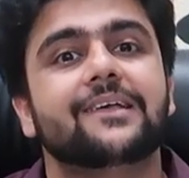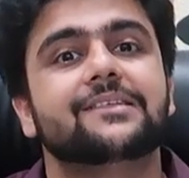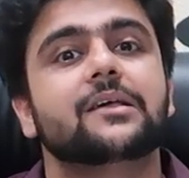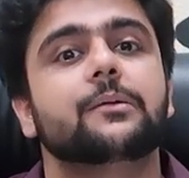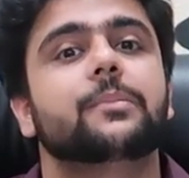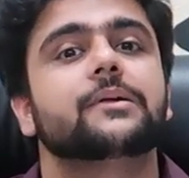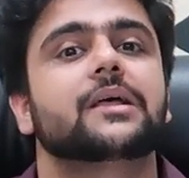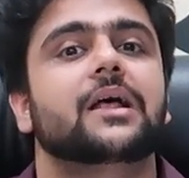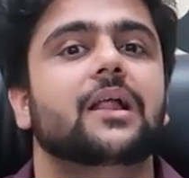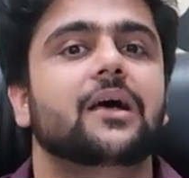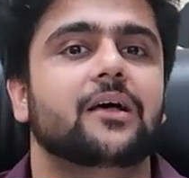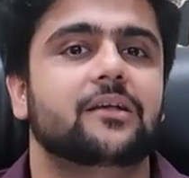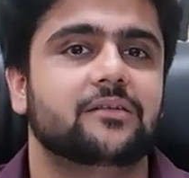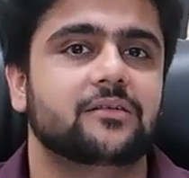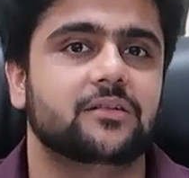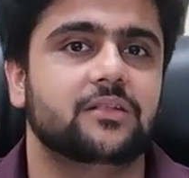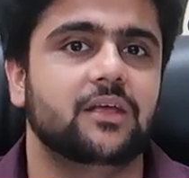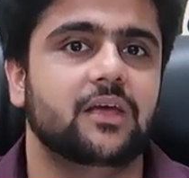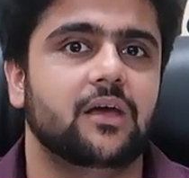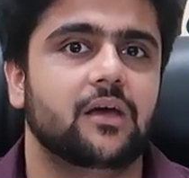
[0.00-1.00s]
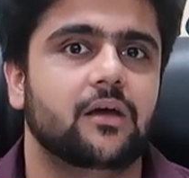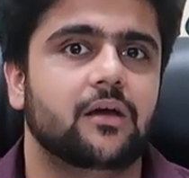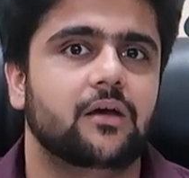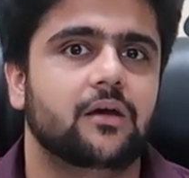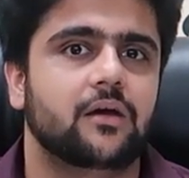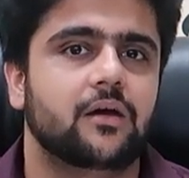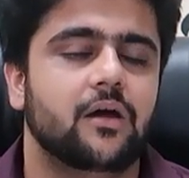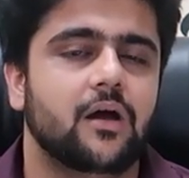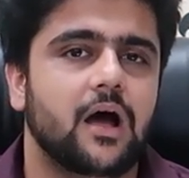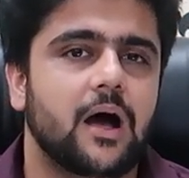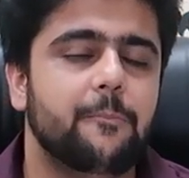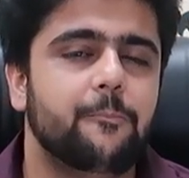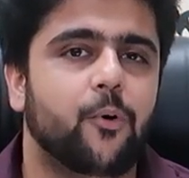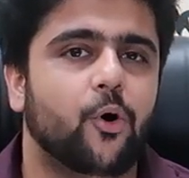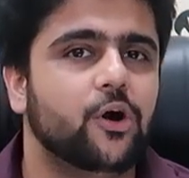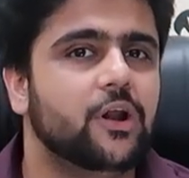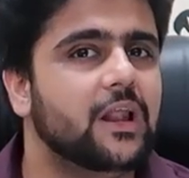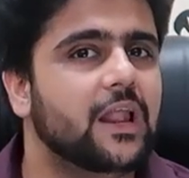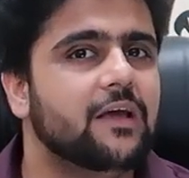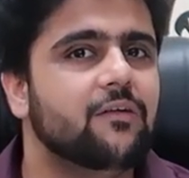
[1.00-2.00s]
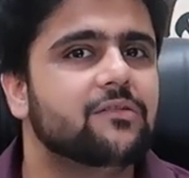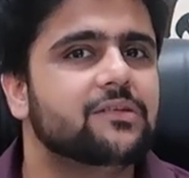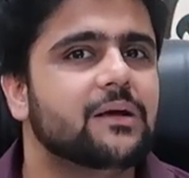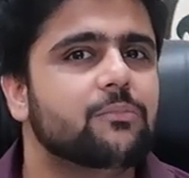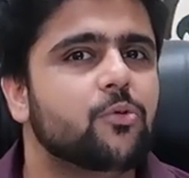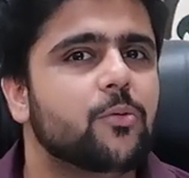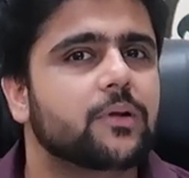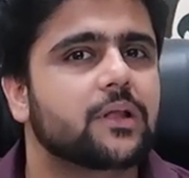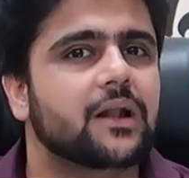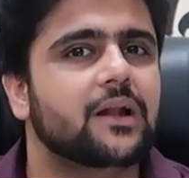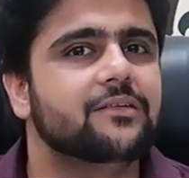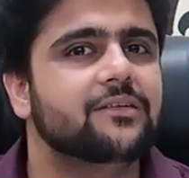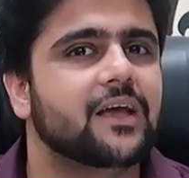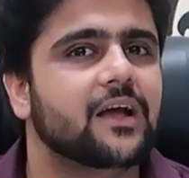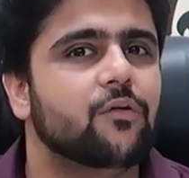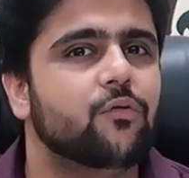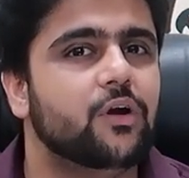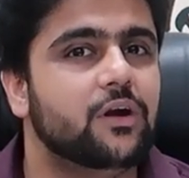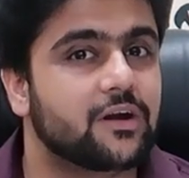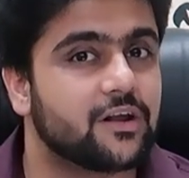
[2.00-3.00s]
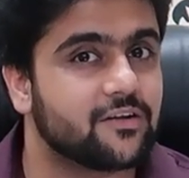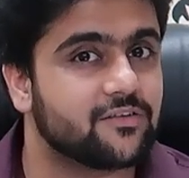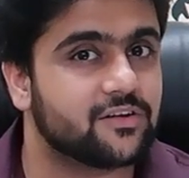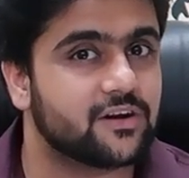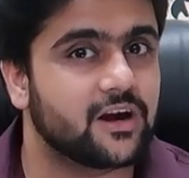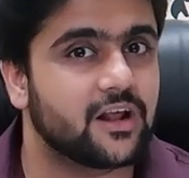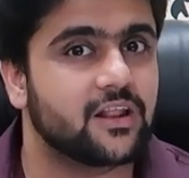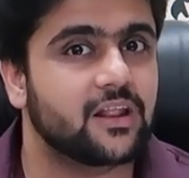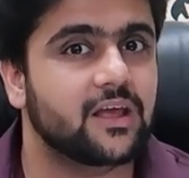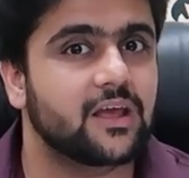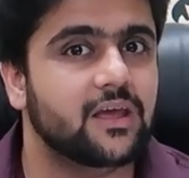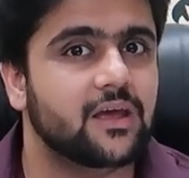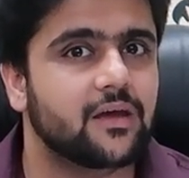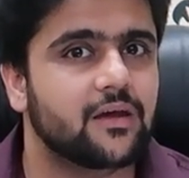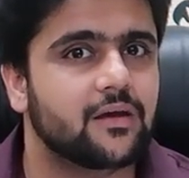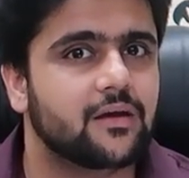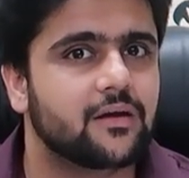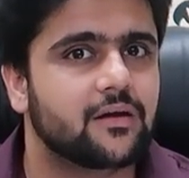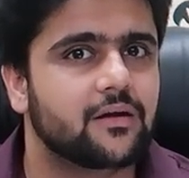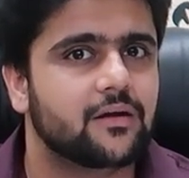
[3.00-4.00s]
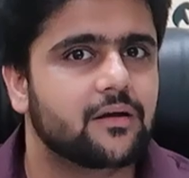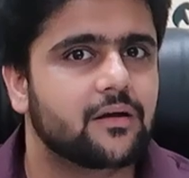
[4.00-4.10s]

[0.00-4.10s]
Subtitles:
Now, you will be able to tell from body language that they are not interested.